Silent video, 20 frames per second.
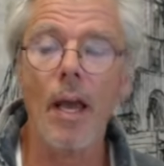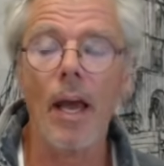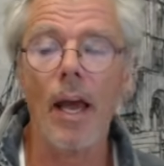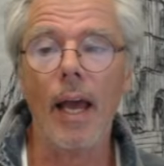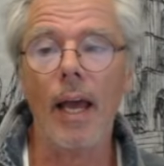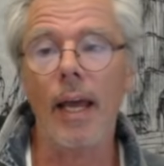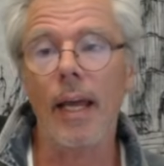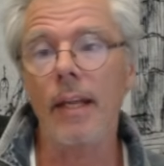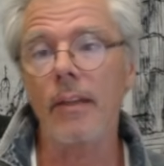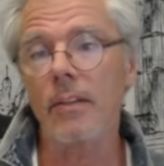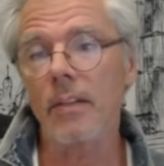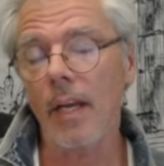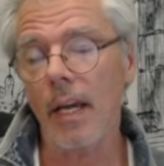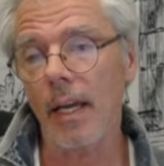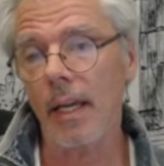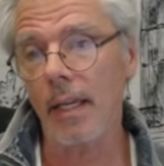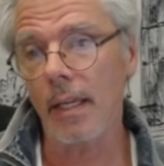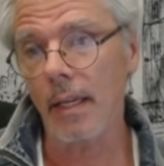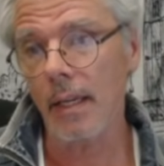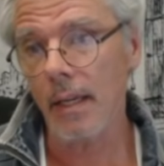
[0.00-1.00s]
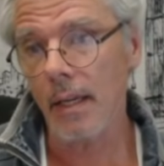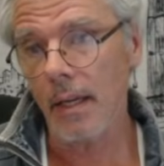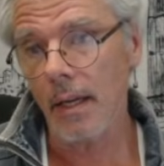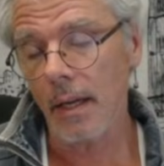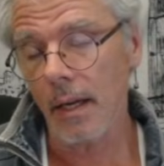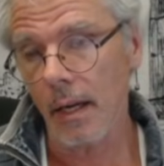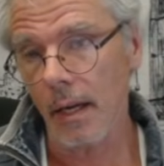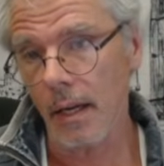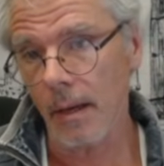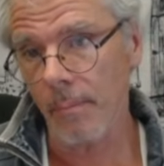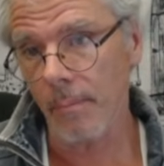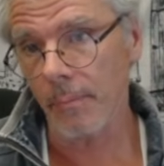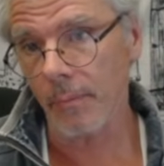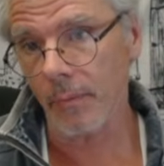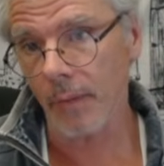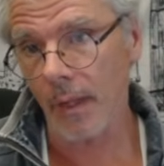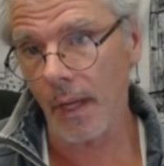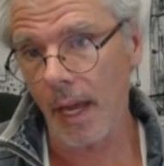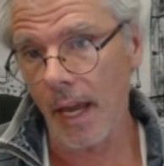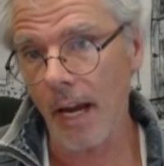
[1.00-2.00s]
and a
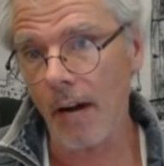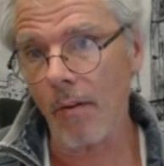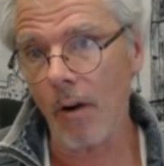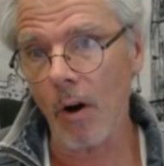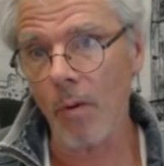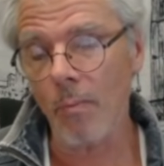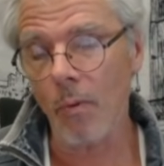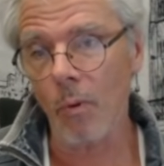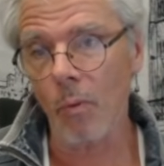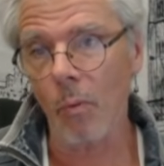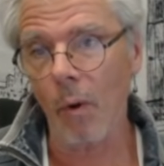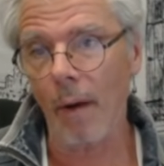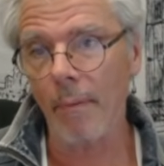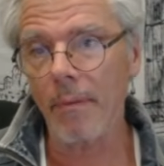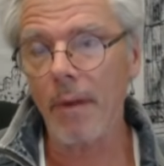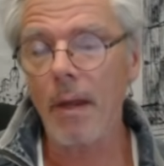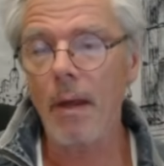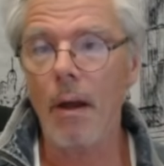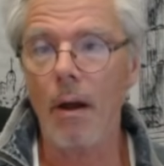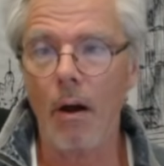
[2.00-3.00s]
air open one.